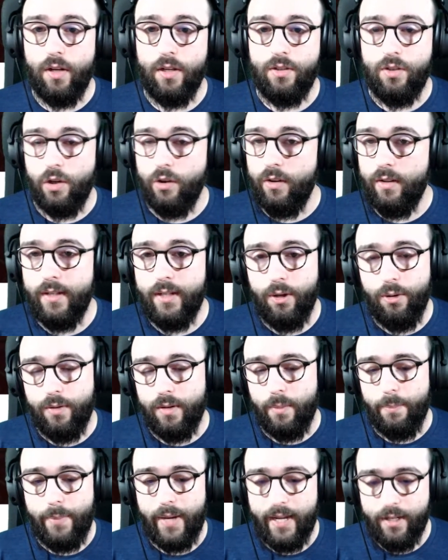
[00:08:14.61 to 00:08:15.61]
us earlier in
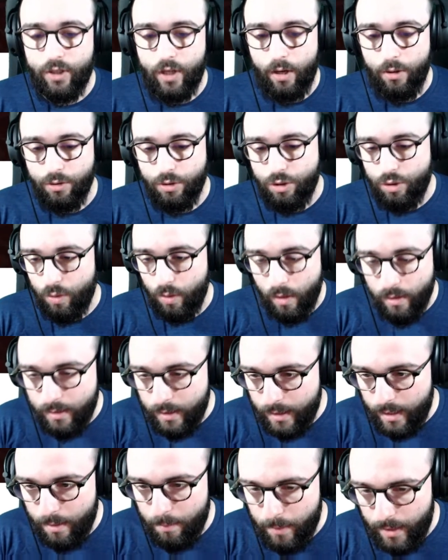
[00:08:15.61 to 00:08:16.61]
the patch how strong
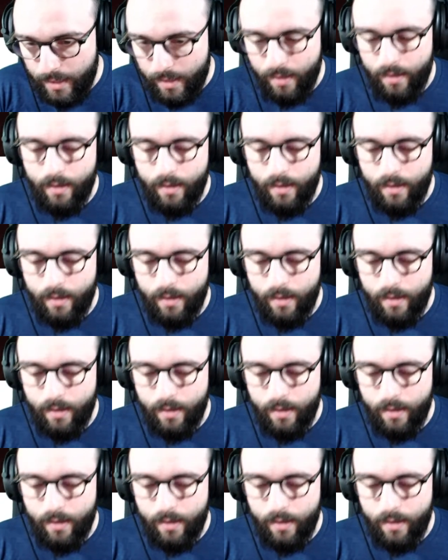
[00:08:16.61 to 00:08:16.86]
they can be.